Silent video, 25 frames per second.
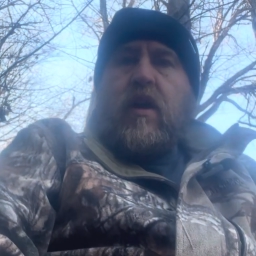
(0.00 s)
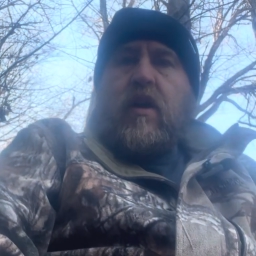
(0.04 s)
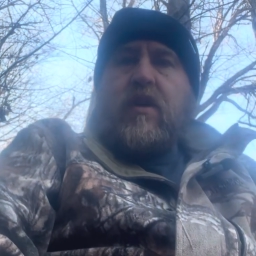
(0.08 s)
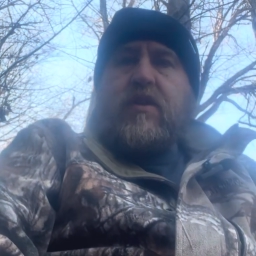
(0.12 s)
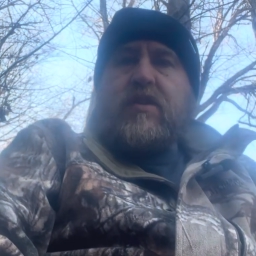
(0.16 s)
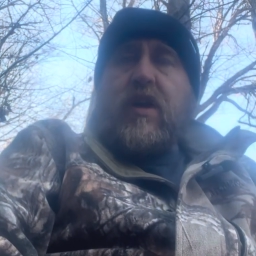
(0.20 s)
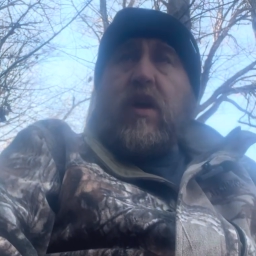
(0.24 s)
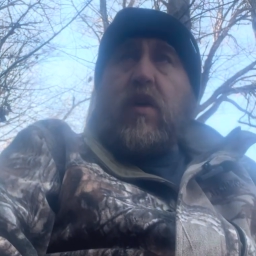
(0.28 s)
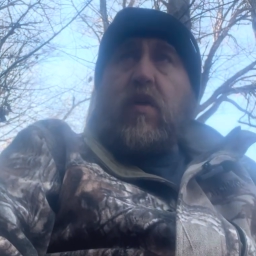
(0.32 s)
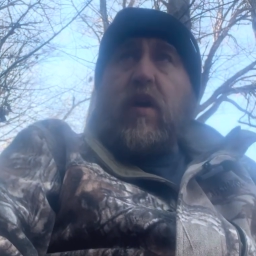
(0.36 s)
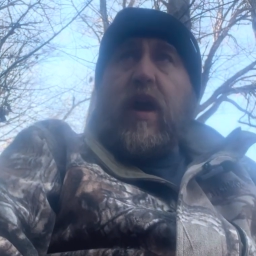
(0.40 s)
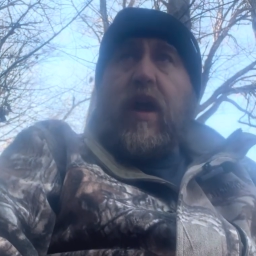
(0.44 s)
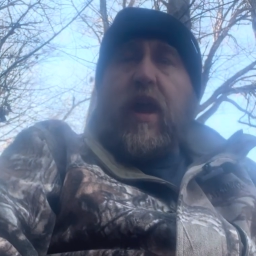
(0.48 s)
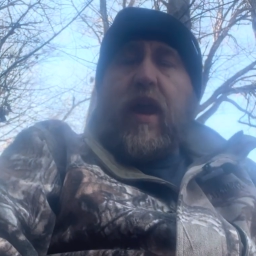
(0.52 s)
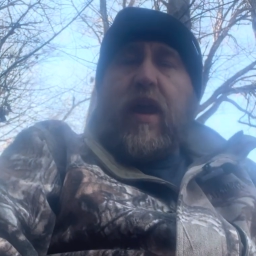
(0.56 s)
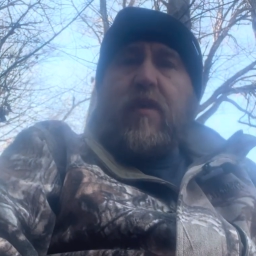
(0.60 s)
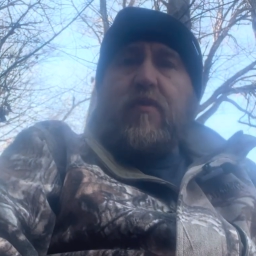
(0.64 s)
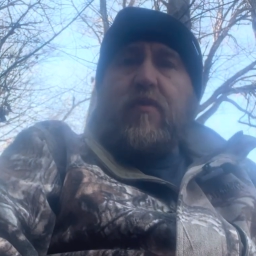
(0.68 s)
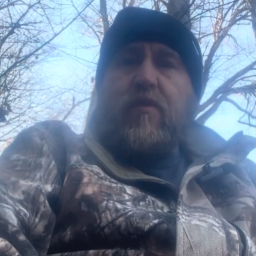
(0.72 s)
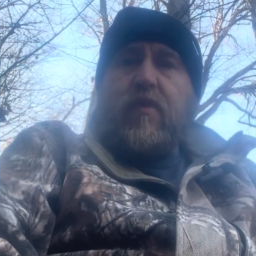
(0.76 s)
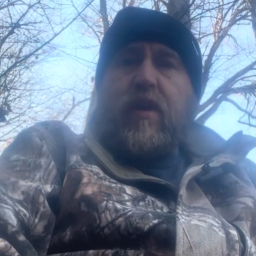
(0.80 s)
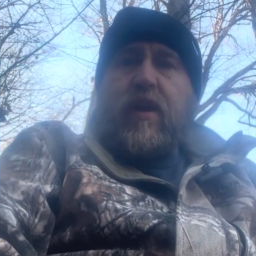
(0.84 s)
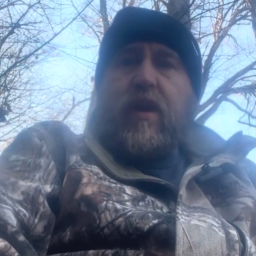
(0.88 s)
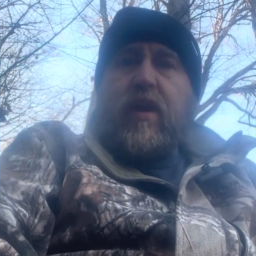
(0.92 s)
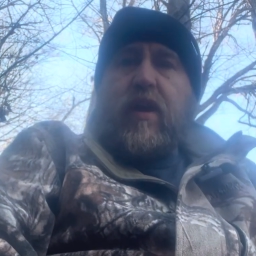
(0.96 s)
So
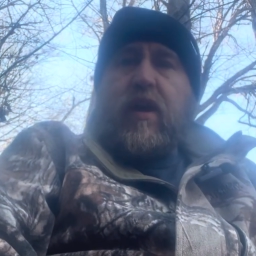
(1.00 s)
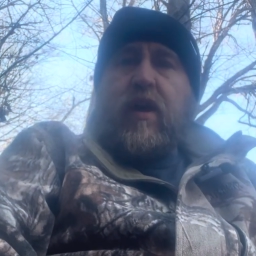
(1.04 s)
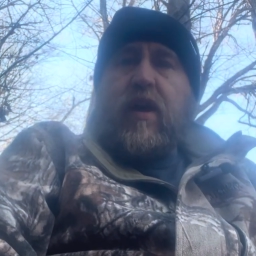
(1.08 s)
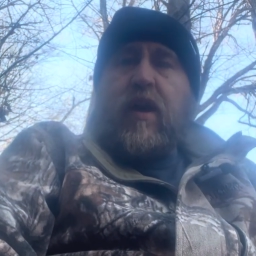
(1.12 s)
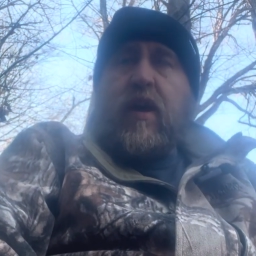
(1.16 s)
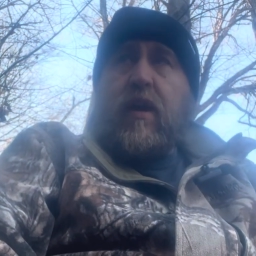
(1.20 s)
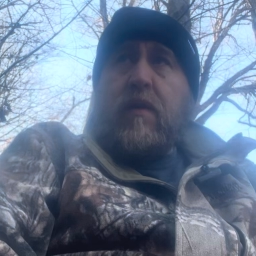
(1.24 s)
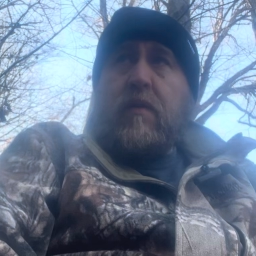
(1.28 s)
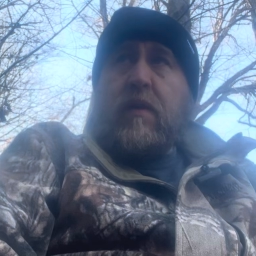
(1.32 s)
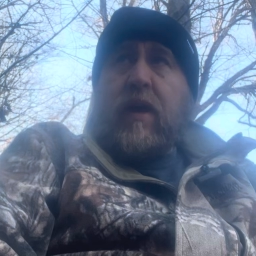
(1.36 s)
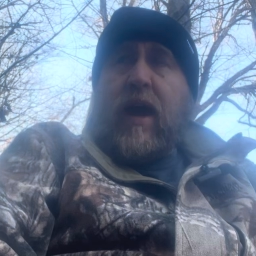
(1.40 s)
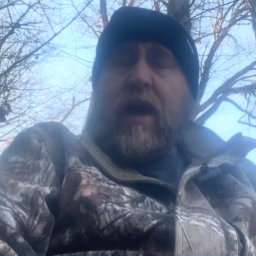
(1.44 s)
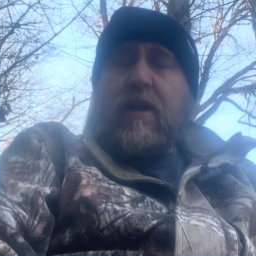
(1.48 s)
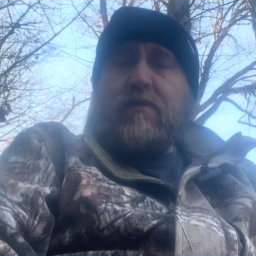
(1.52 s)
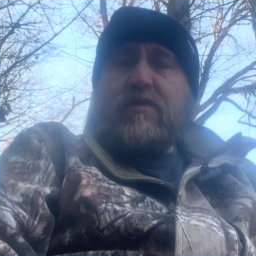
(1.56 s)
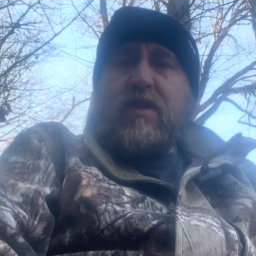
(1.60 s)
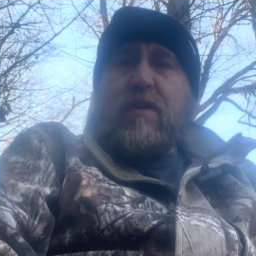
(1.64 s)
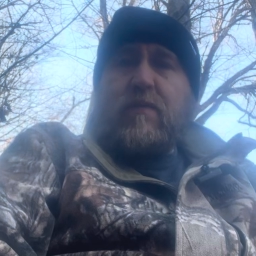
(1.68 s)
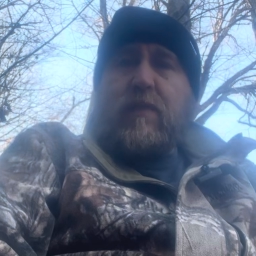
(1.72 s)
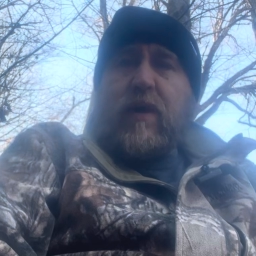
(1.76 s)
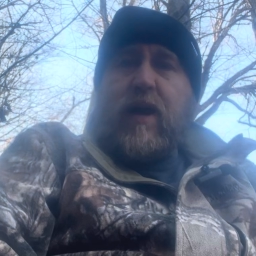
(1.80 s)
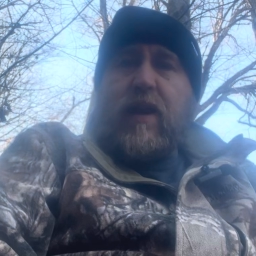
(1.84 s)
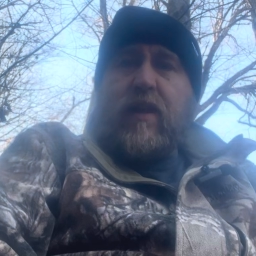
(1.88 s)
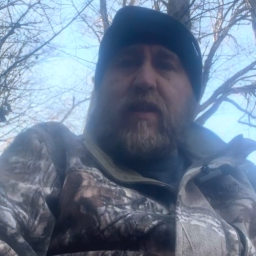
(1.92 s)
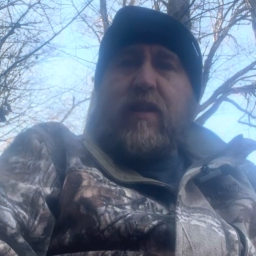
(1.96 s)
if we have
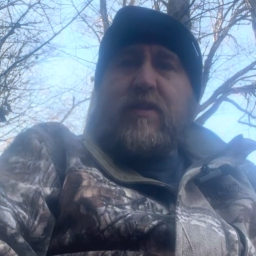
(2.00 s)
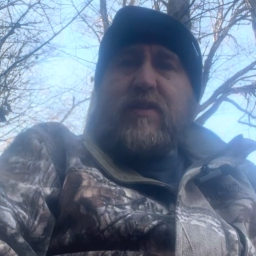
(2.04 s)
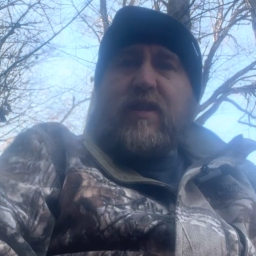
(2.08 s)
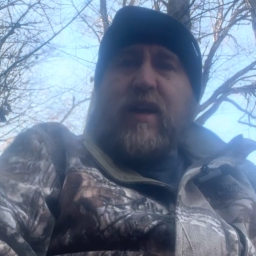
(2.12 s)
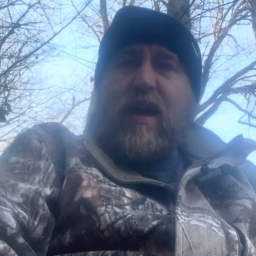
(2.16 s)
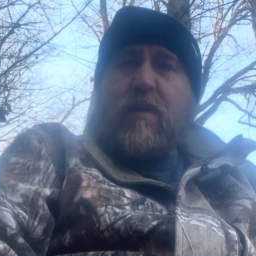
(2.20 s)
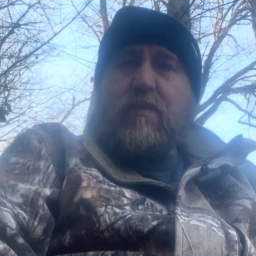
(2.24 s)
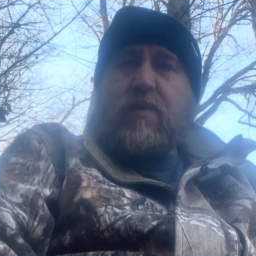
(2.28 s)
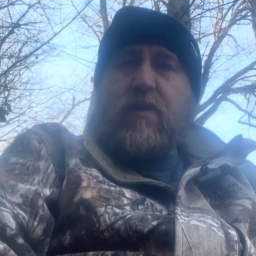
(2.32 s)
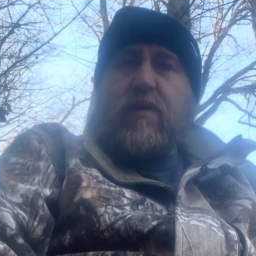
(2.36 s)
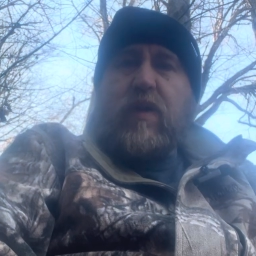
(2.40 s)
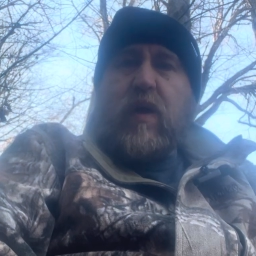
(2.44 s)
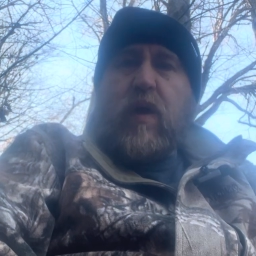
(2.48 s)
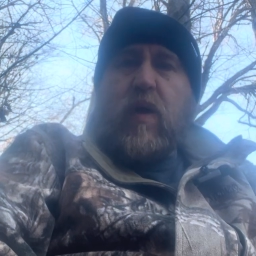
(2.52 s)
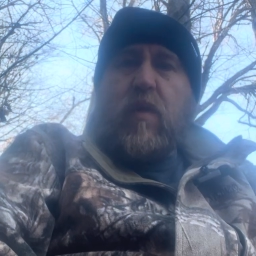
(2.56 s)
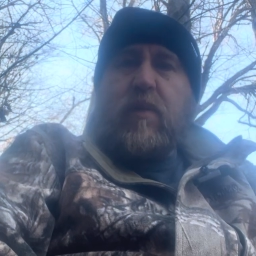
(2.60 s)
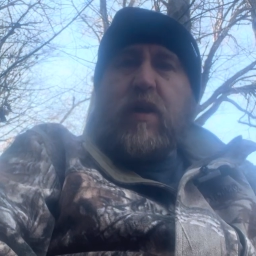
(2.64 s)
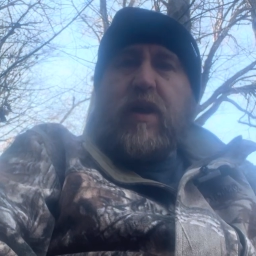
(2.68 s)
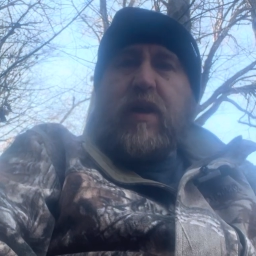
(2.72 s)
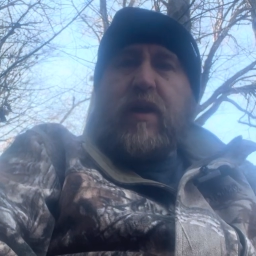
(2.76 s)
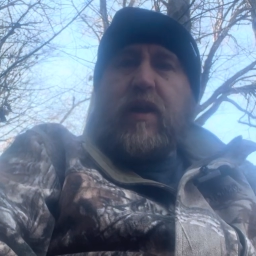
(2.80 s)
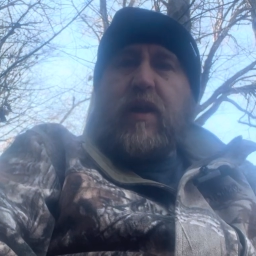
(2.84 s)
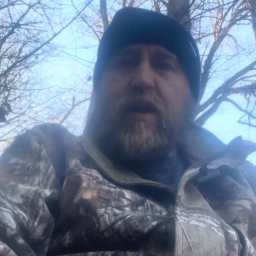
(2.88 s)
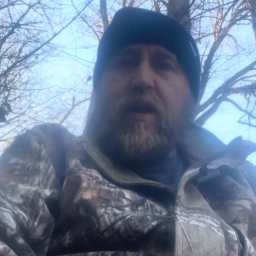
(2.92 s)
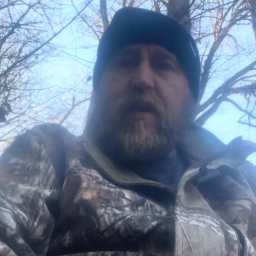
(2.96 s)
somebody that's
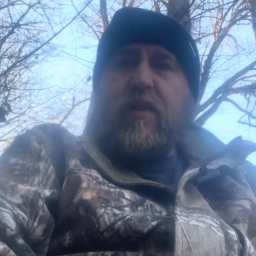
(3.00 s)
hypothermic,